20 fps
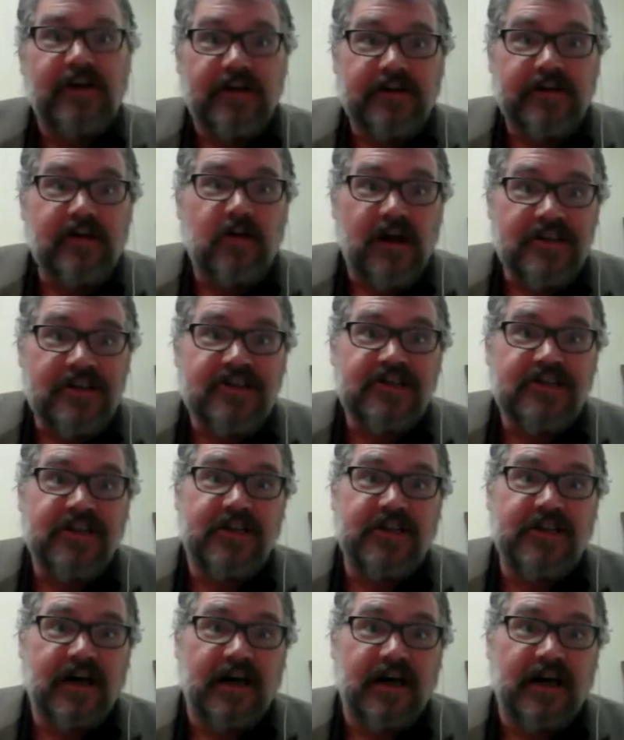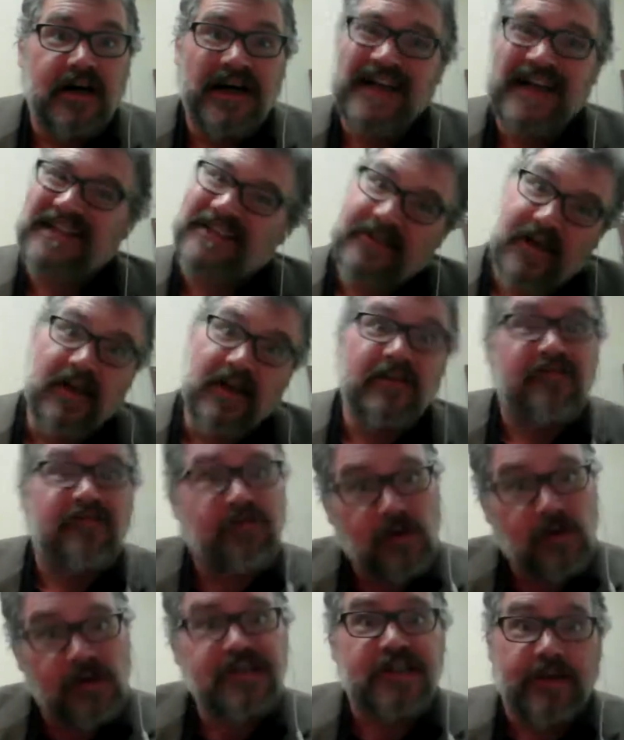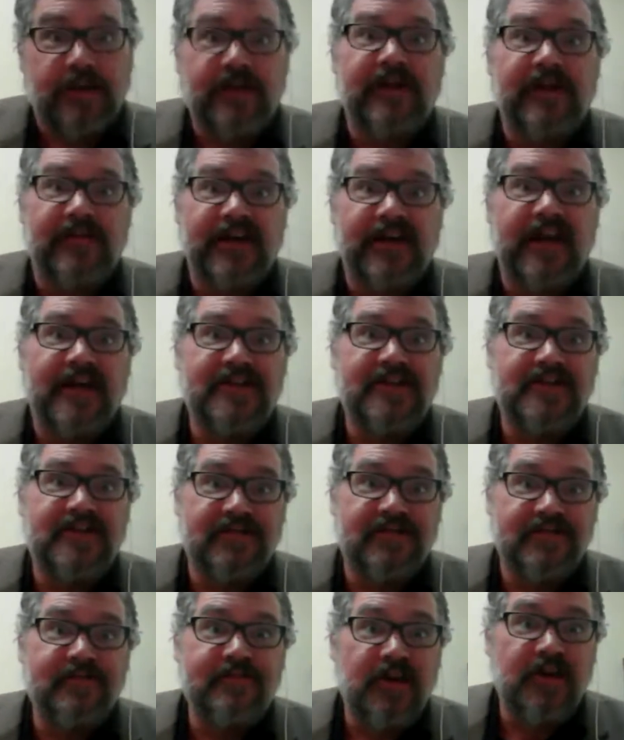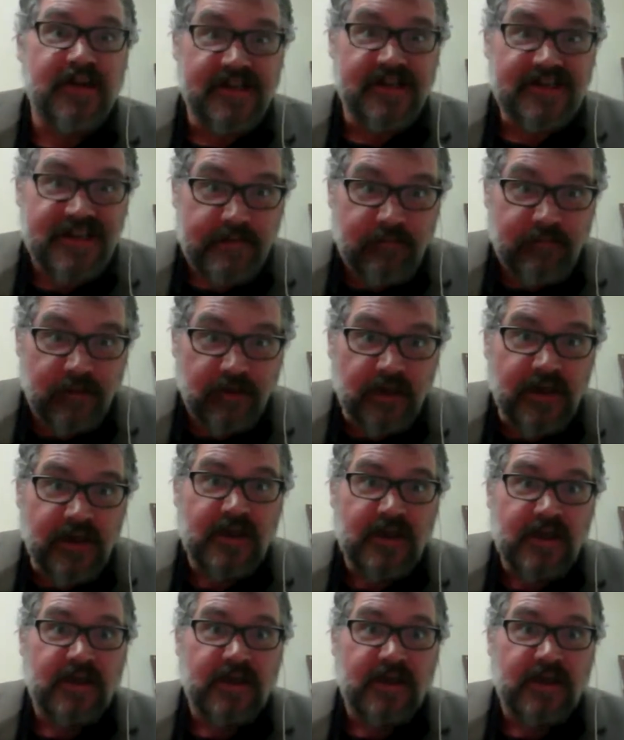question. And unfortunately, the answer is pretty simple.